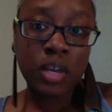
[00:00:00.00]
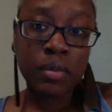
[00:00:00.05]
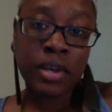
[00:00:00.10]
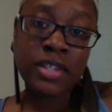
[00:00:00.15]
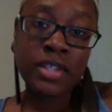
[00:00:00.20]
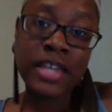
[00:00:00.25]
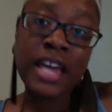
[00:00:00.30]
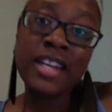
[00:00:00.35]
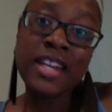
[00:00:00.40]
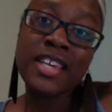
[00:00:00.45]

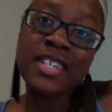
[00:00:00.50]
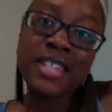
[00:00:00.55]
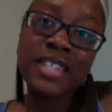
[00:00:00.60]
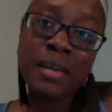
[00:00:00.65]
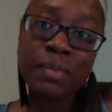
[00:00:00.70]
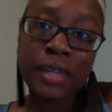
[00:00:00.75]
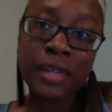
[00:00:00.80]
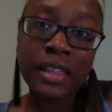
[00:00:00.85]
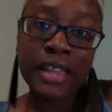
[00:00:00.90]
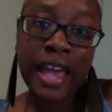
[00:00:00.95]
because that is
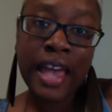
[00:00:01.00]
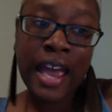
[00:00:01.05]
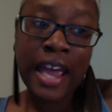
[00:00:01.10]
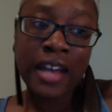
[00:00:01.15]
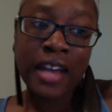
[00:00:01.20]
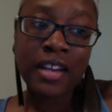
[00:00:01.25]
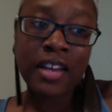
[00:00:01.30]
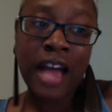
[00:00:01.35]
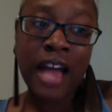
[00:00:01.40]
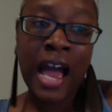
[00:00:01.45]
something
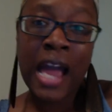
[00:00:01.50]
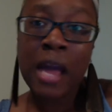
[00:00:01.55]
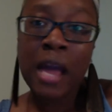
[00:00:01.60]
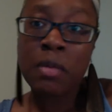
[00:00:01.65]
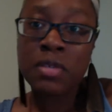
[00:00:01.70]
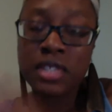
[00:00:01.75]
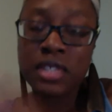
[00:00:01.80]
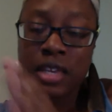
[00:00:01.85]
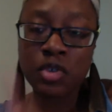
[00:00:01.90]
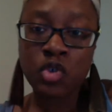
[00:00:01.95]
that I
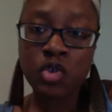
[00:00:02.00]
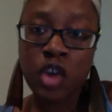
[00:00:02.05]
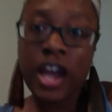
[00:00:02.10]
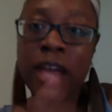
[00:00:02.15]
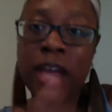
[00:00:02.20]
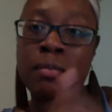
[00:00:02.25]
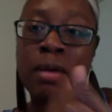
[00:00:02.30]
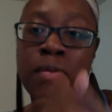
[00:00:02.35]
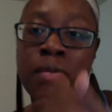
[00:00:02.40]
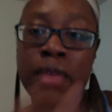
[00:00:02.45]
am
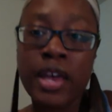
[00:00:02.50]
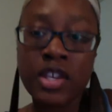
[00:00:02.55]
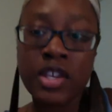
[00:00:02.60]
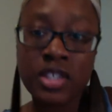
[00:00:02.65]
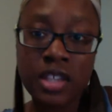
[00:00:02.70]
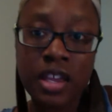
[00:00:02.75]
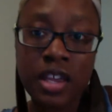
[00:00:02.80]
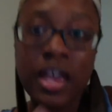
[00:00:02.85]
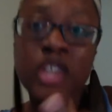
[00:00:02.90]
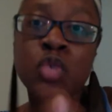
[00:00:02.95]
trying my
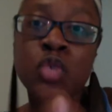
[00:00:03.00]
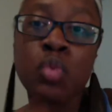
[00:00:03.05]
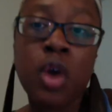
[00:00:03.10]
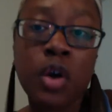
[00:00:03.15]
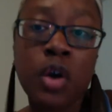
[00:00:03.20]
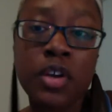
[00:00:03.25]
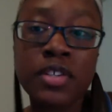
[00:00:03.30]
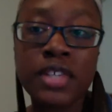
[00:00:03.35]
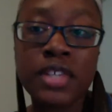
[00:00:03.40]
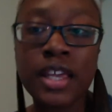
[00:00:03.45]
best as
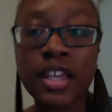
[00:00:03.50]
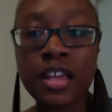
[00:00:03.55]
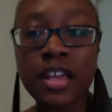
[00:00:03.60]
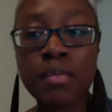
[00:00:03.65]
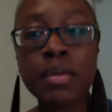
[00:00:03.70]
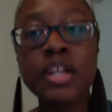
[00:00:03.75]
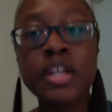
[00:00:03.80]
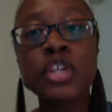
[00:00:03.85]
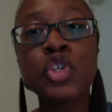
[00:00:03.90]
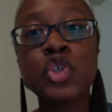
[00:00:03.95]
well to stay
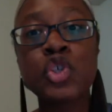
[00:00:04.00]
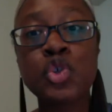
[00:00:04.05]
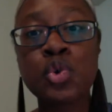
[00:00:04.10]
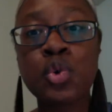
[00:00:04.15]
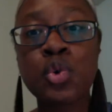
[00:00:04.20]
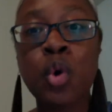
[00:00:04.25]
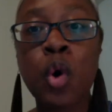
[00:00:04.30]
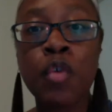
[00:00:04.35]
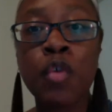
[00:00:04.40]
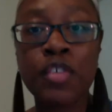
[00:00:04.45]
committed
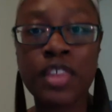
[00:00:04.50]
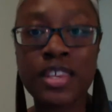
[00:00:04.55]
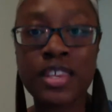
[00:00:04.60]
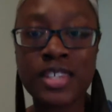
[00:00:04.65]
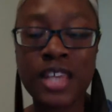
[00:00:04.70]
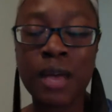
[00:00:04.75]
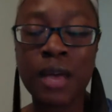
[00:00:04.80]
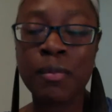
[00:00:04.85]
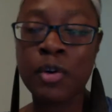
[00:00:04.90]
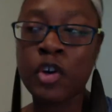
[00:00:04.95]
to over the
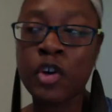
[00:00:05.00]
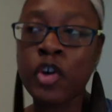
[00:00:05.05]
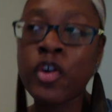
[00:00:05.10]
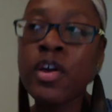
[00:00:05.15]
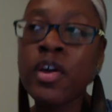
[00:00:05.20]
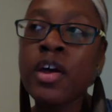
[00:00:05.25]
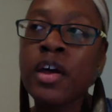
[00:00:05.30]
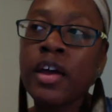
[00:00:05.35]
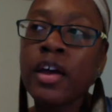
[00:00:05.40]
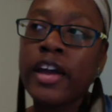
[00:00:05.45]
summer,
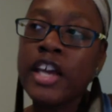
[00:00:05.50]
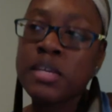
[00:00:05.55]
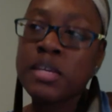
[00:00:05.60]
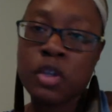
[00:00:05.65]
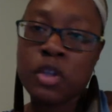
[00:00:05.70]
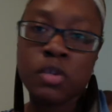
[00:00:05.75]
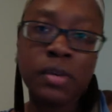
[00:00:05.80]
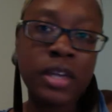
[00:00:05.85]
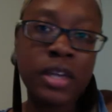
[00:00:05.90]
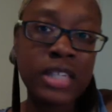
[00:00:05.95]

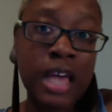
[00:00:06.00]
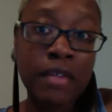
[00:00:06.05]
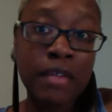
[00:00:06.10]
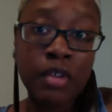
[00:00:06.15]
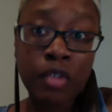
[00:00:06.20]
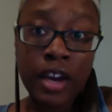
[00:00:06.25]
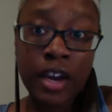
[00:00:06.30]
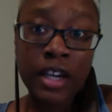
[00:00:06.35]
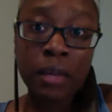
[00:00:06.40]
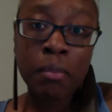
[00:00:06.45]
especially because I have
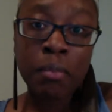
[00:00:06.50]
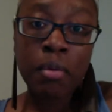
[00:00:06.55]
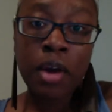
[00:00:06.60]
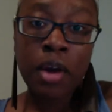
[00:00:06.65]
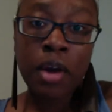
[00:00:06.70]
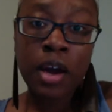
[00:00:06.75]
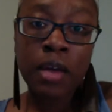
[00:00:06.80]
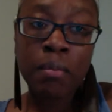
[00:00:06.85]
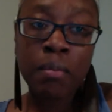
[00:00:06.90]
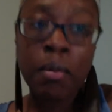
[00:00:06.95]
a writing
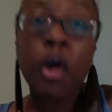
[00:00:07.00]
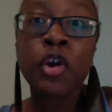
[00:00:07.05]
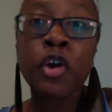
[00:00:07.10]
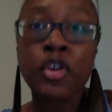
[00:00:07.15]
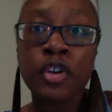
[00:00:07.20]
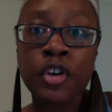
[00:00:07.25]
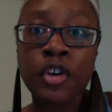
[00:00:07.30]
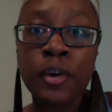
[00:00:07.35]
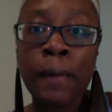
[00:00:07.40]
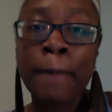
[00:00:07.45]

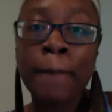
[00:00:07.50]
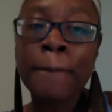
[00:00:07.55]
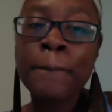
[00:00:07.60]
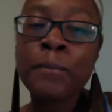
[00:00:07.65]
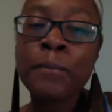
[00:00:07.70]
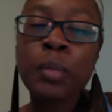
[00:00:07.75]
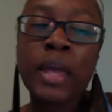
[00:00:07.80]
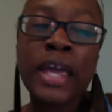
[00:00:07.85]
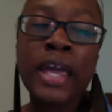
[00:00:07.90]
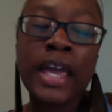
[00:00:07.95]
partner,
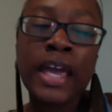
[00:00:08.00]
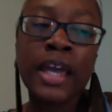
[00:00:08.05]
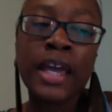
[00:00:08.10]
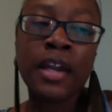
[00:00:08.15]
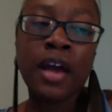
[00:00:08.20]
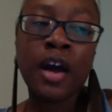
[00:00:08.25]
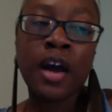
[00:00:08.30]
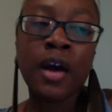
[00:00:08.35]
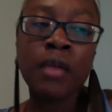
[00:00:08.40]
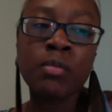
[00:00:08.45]

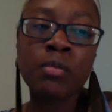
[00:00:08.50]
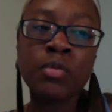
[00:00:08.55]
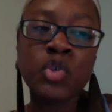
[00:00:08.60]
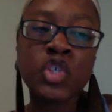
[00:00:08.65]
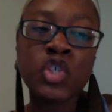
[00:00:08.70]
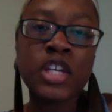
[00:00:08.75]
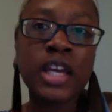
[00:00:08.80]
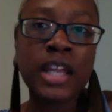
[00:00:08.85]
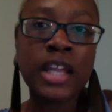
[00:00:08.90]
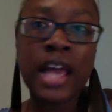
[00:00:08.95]
and
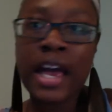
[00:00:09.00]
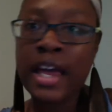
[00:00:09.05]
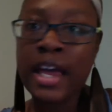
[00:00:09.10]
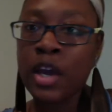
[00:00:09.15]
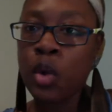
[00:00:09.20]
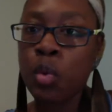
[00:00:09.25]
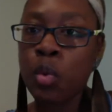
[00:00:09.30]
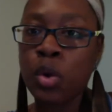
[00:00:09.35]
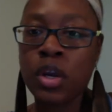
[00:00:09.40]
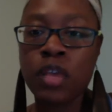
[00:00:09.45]
she and I
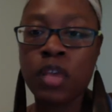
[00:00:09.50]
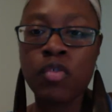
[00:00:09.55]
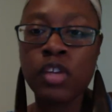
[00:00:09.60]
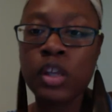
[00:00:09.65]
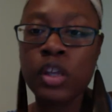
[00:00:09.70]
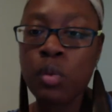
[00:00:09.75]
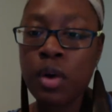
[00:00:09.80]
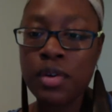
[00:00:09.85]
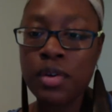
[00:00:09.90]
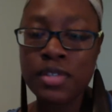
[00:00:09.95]
are working
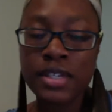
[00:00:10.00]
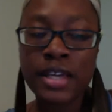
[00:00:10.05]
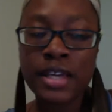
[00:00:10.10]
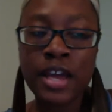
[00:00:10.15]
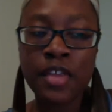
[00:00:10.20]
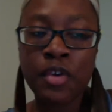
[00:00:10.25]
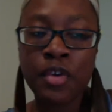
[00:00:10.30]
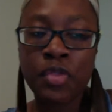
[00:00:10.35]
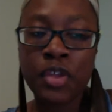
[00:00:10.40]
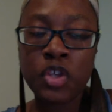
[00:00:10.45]
really well
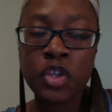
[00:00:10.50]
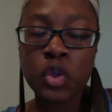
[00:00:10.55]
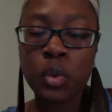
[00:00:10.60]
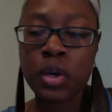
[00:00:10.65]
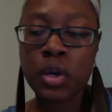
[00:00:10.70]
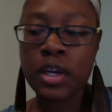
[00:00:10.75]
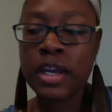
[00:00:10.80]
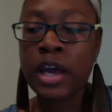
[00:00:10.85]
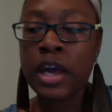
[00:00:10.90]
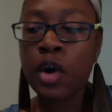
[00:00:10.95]
together, and things are
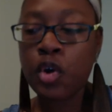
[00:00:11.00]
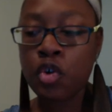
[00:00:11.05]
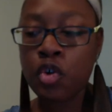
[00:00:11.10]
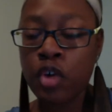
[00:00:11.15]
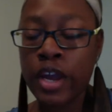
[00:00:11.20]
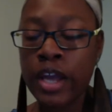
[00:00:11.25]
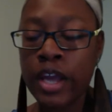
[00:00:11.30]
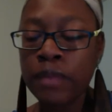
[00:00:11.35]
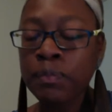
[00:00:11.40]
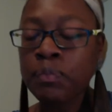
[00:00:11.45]
working out
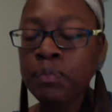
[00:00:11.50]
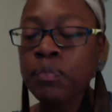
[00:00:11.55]
great.